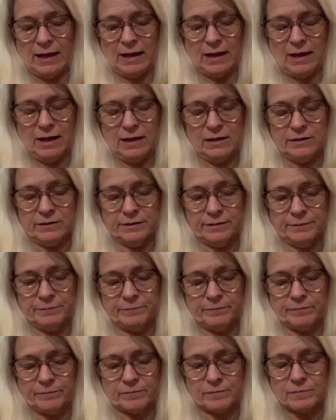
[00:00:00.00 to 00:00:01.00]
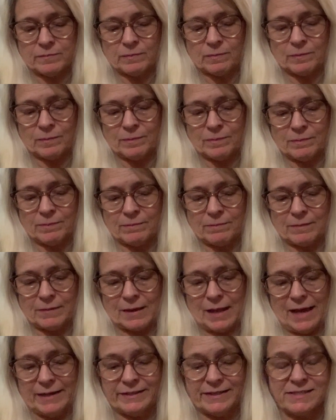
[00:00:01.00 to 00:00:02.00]
I
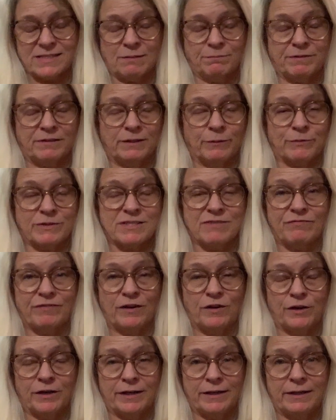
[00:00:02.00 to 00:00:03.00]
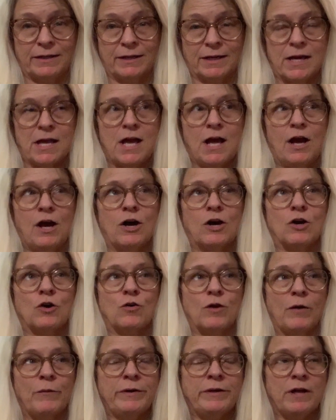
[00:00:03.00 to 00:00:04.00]
did something that was fun.
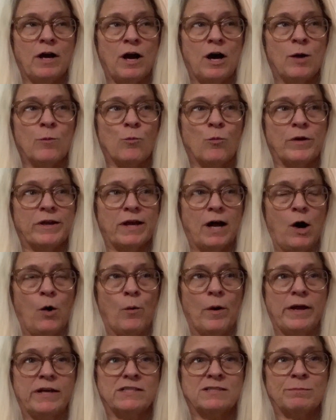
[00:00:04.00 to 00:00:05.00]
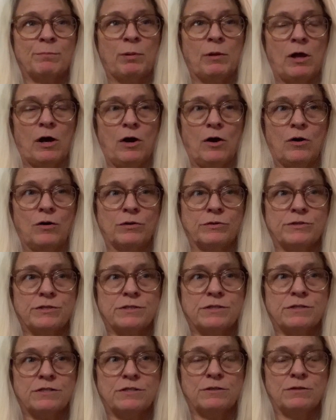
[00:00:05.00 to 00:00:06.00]
Growing up, we always
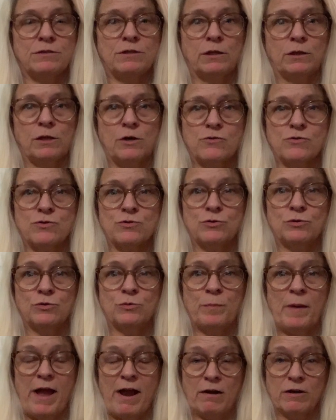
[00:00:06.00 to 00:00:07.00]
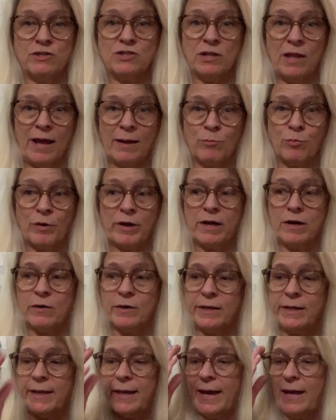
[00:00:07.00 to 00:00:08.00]
belonged to the local parish
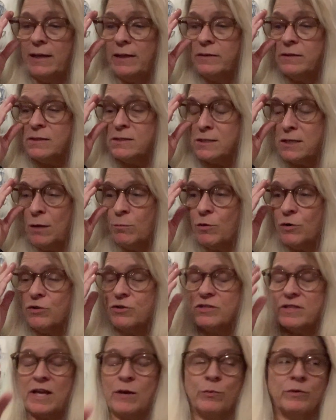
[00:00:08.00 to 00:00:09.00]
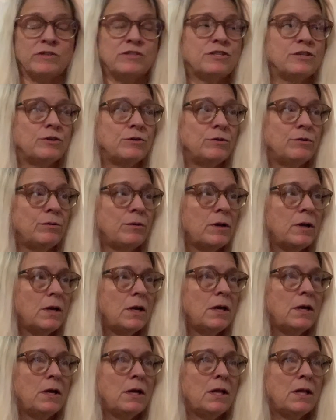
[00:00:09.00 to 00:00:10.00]
library. And in the summers, they would do
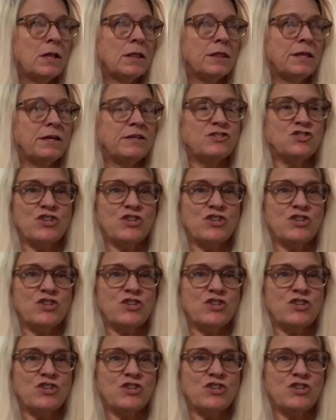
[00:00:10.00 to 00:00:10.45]
these